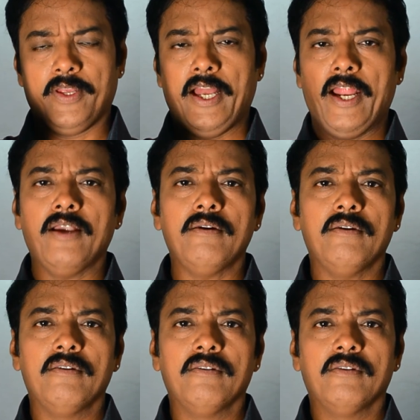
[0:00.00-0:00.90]
and
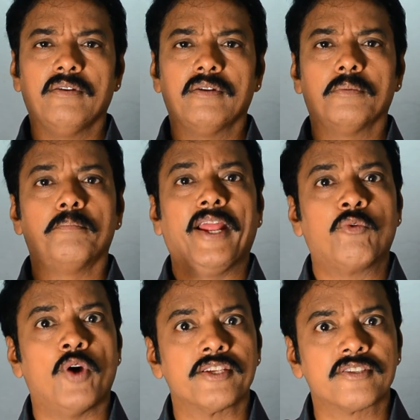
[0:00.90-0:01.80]

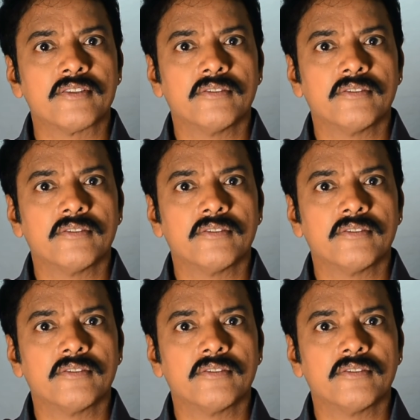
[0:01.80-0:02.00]
breakfast.